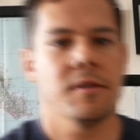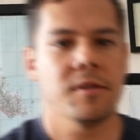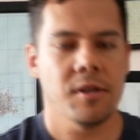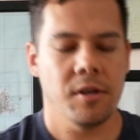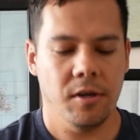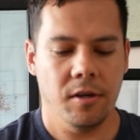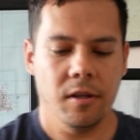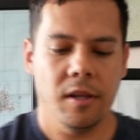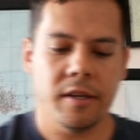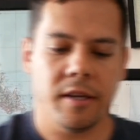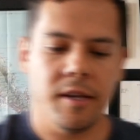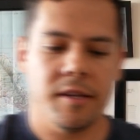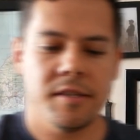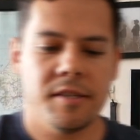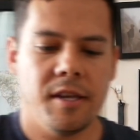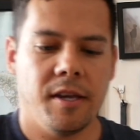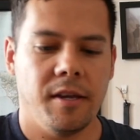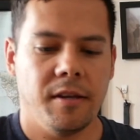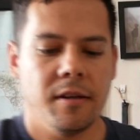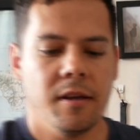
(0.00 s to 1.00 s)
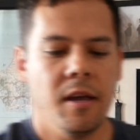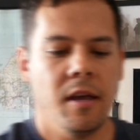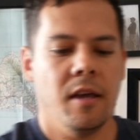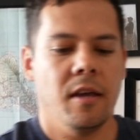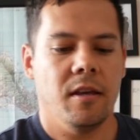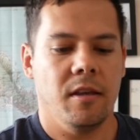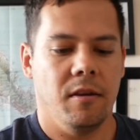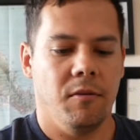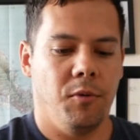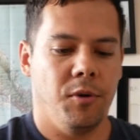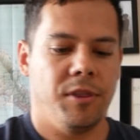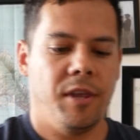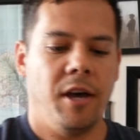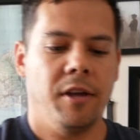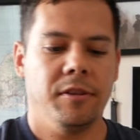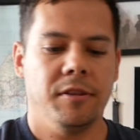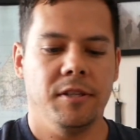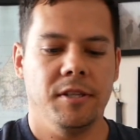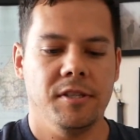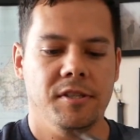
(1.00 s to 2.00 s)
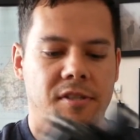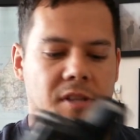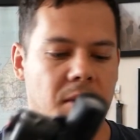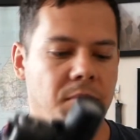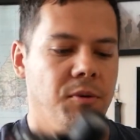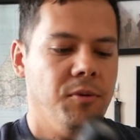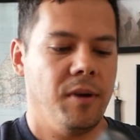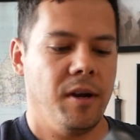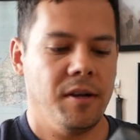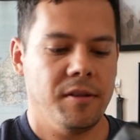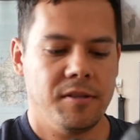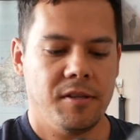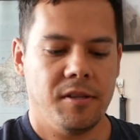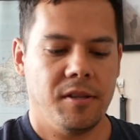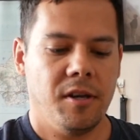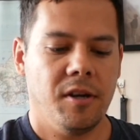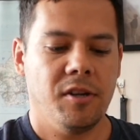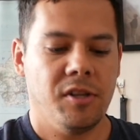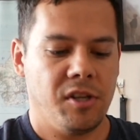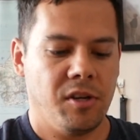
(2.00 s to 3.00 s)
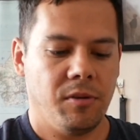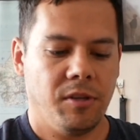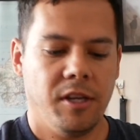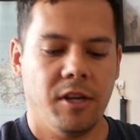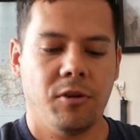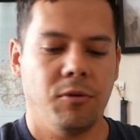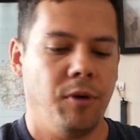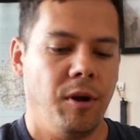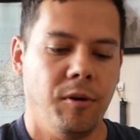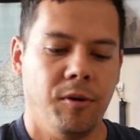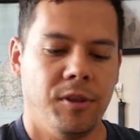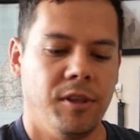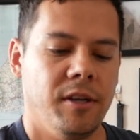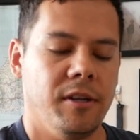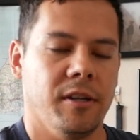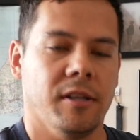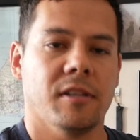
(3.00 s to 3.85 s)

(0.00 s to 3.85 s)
So like I said, without these dummy rounds in there, you can get away with it.